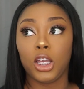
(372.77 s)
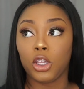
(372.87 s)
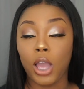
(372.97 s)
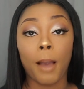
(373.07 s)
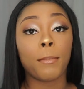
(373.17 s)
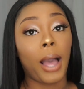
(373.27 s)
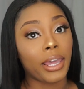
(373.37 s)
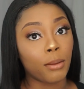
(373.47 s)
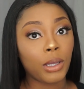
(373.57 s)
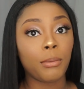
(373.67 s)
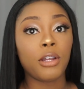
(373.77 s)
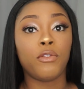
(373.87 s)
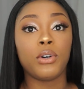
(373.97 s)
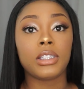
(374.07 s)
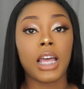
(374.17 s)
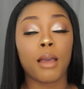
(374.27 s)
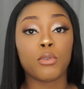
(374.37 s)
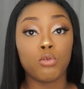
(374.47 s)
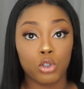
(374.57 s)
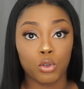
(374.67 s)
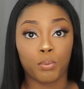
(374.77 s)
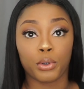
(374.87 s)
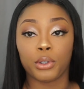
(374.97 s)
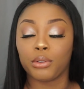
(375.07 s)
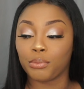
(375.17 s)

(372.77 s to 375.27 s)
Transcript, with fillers: Yeah, I am going to be a full time YouTuber,